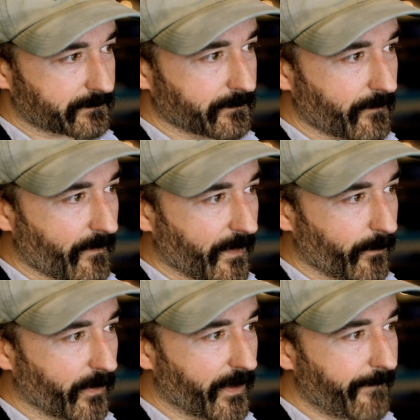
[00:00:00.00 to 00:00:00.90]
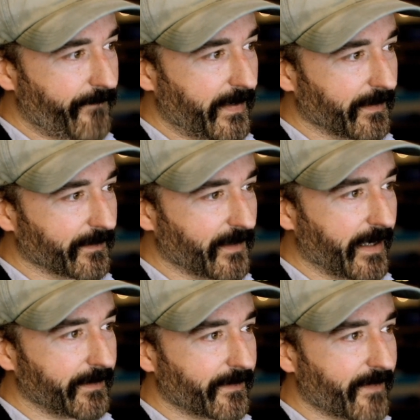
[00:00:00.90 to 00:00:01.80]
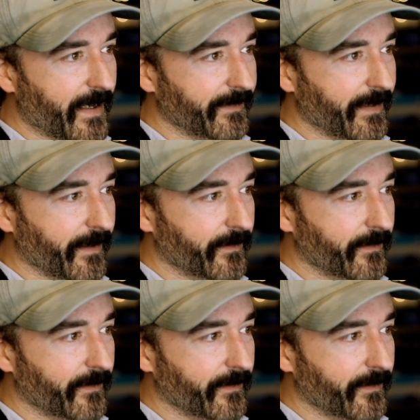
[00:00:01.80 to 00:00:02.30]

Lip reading: We're going to fit a line to that now.